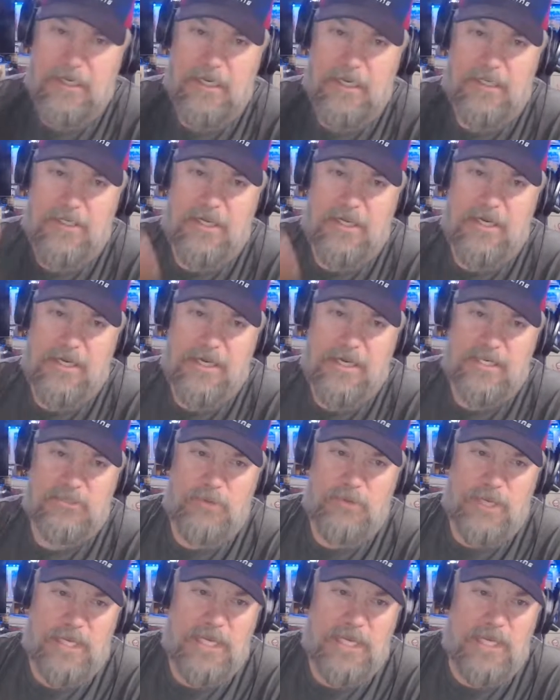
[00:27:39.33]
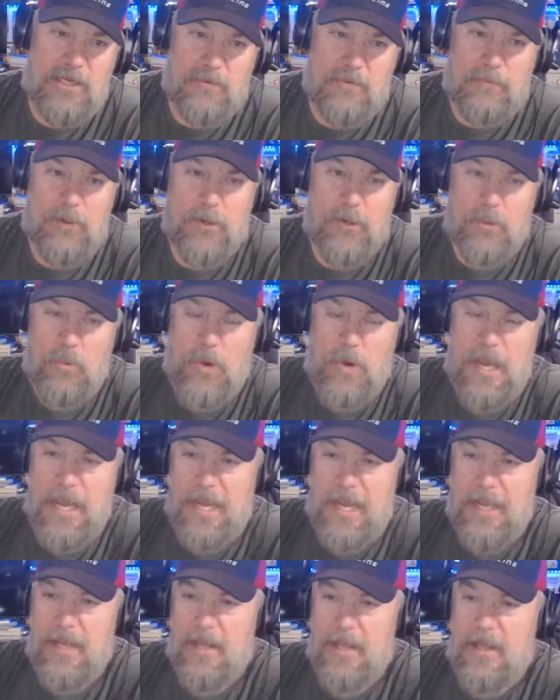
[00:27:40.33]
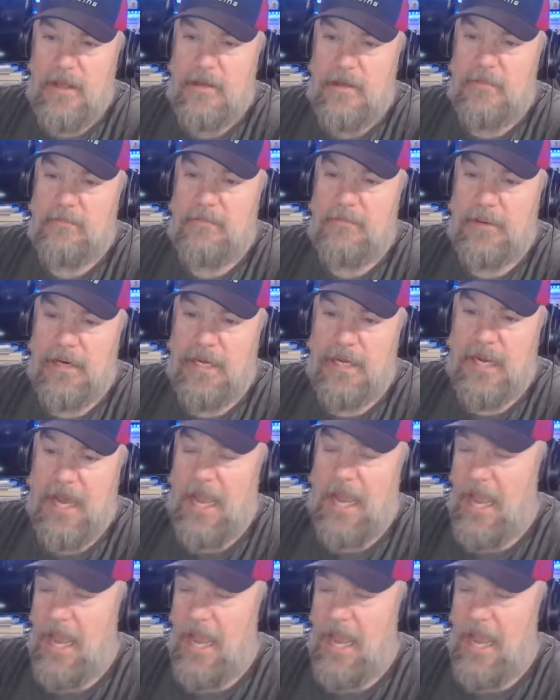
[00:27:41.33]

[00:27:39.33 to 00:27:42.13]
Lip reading: and then the next week getting them put away. But I